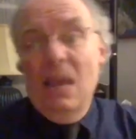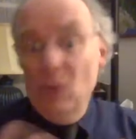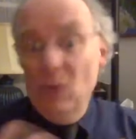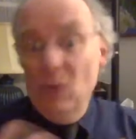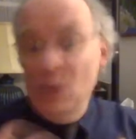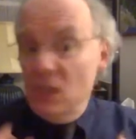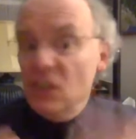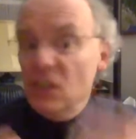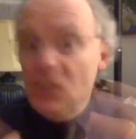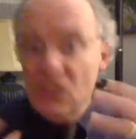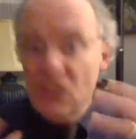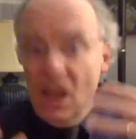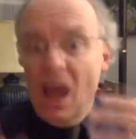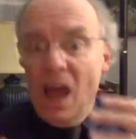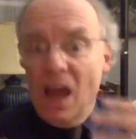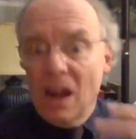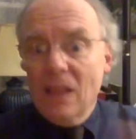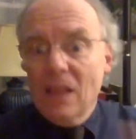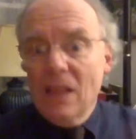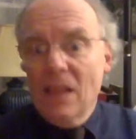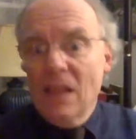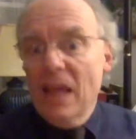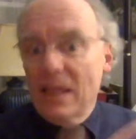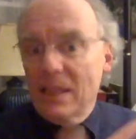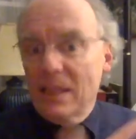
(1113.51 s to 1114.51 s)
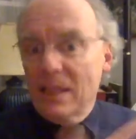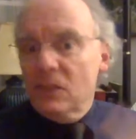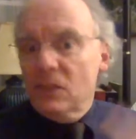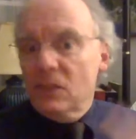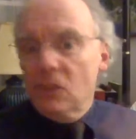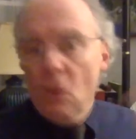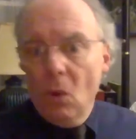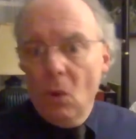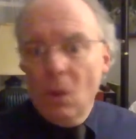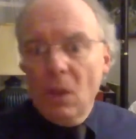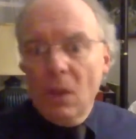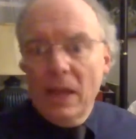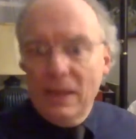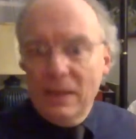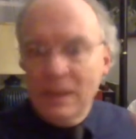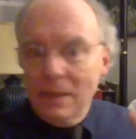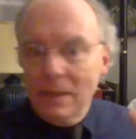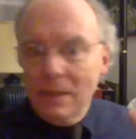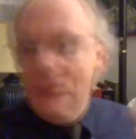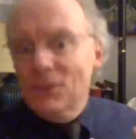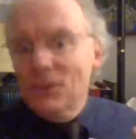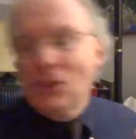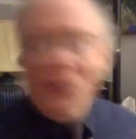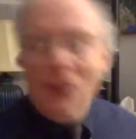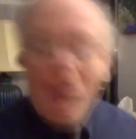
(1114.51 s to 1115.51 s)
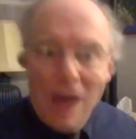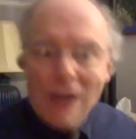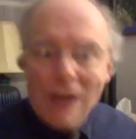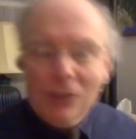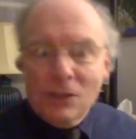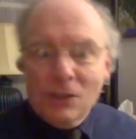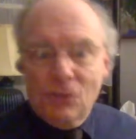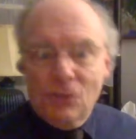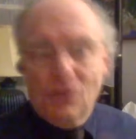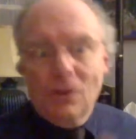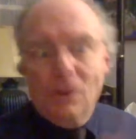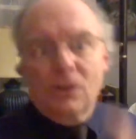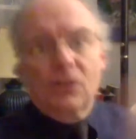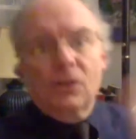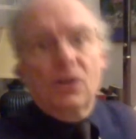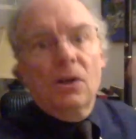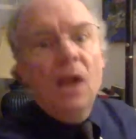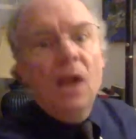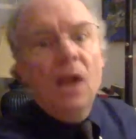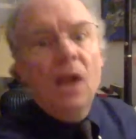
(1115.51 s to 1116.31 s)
which is not unlike this whole idea of sonata structure